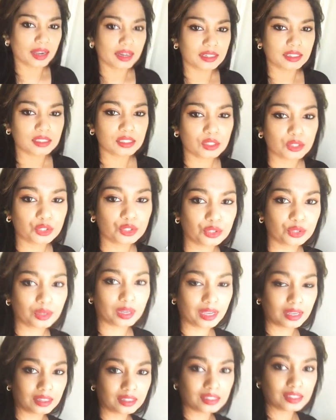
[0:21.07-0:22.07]
so
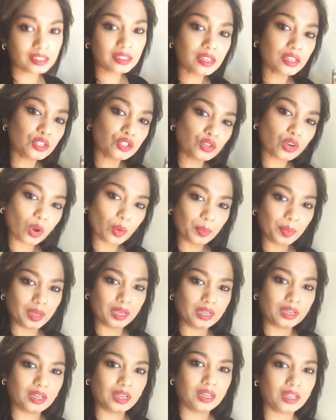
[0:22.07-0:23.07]
today's
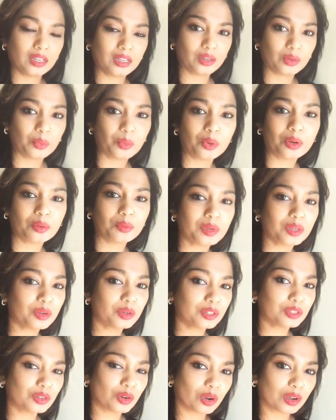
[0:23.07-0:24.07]
topic, what are we going to
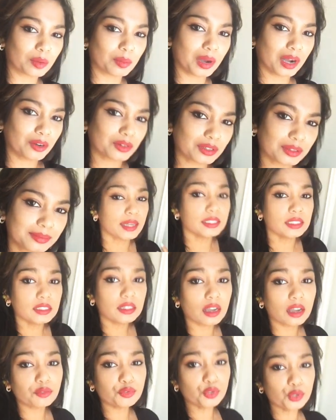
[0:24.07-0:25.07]
talk about? I did
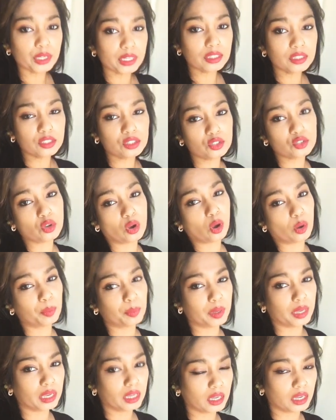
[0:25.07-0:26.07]
have today's
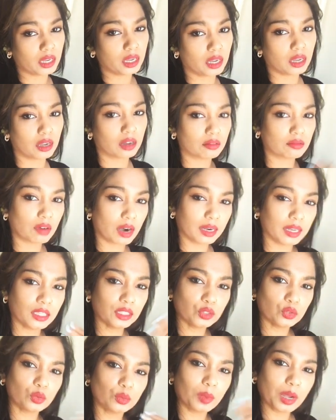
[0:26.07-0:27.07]
topic running
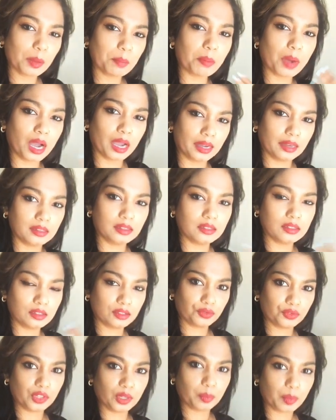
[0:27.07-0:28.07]
through my mind
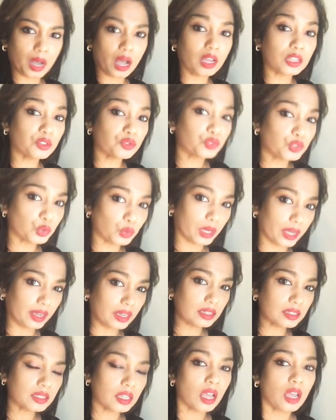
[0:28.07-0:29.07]
for the past few
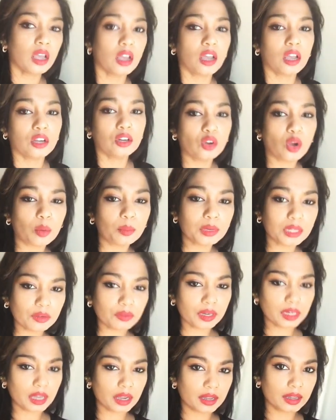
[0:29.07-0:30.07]
days. Normally when
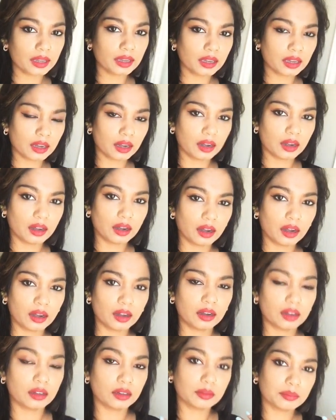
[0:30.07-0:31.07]

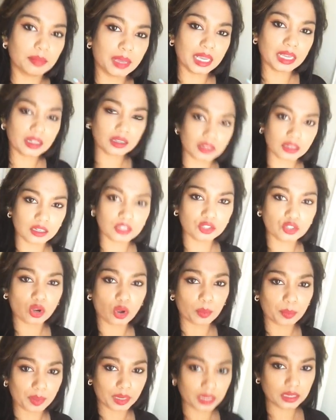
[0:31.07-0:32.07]
I make
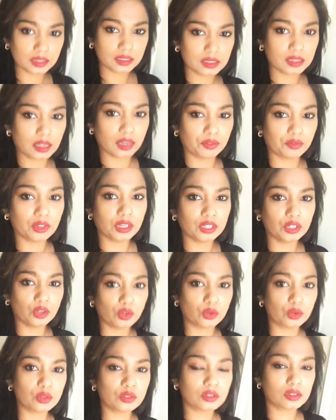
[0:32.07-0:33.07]
topics and
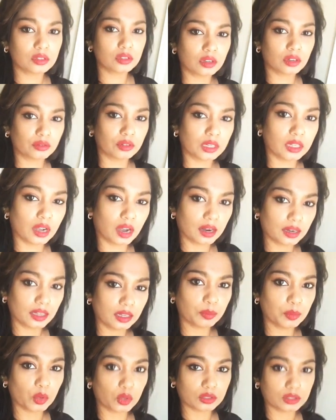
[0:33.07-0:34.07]
videos regarding
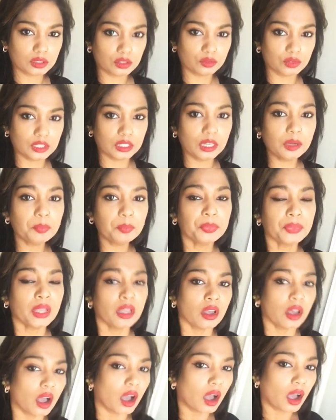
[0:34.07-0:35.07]
positivity,
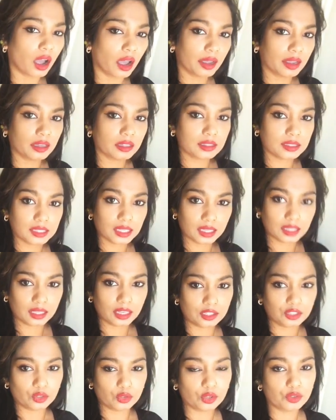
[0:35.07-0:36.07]
I say that,
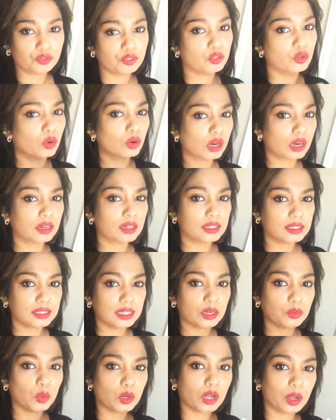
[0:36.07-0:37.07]
if you don't understand
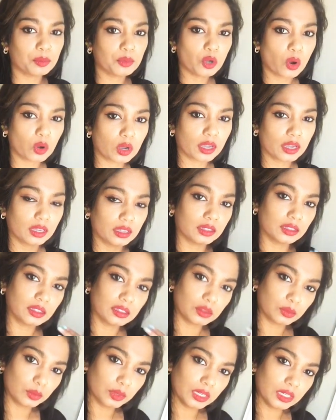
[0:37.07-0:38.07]
what I'm talking in this
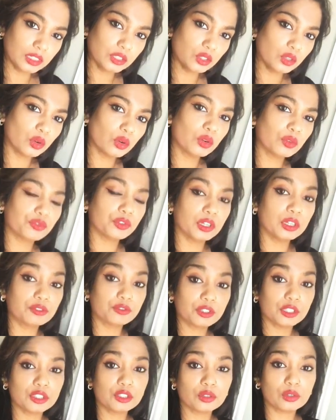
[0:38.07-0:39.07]
video, feel
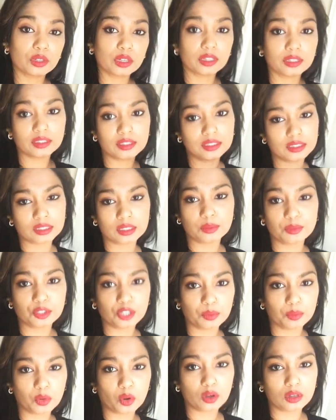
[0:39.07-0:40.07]
free to look at the description
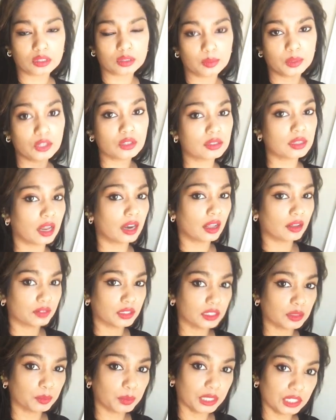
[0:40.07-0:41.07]
box because I have the
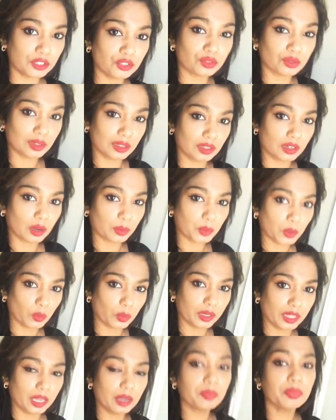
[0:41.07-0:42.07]
speech written up over
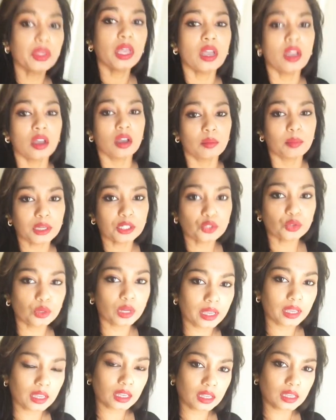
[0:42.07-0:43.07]
there. But
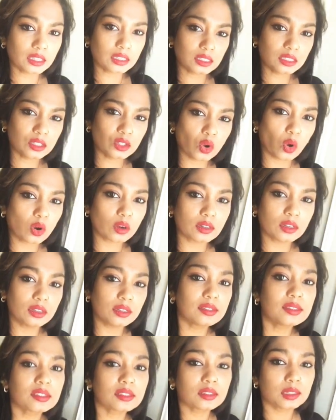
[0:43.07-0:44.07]
today it's not a
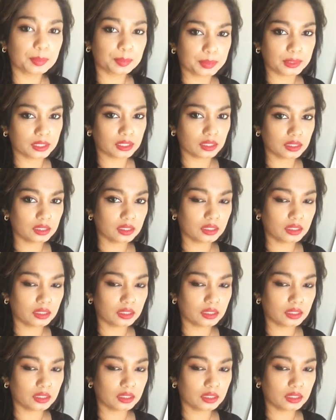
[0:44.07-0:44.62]
scripted